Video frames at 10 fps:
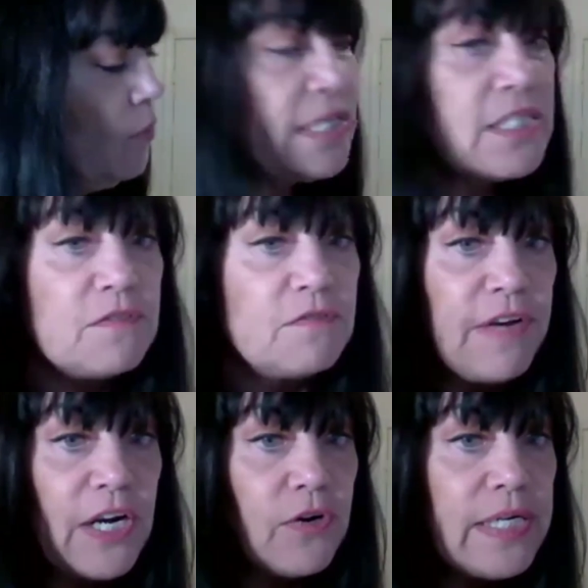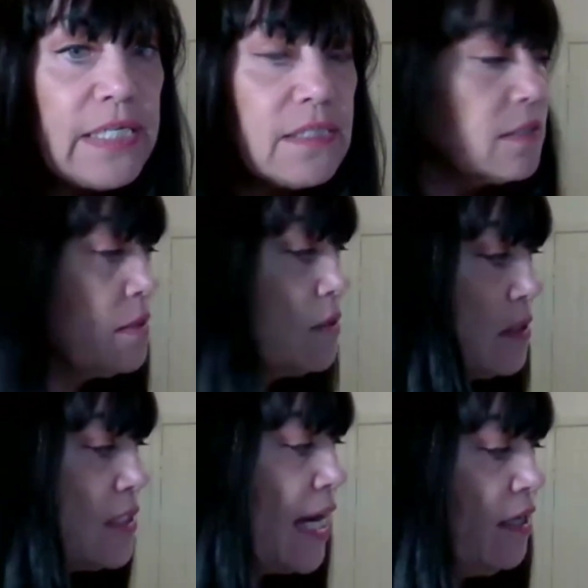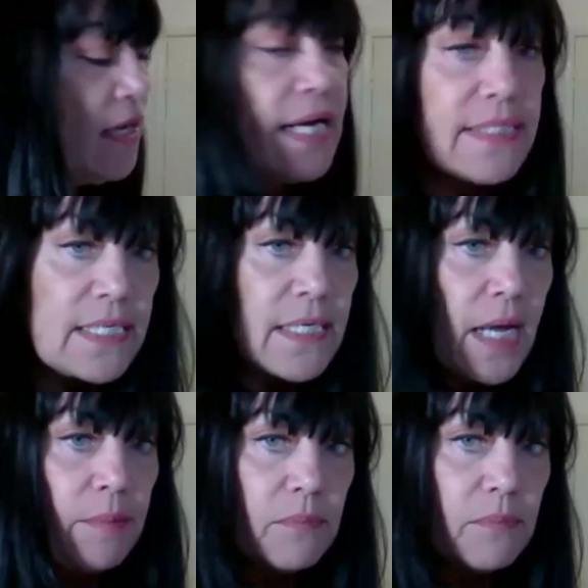it's very stylized, and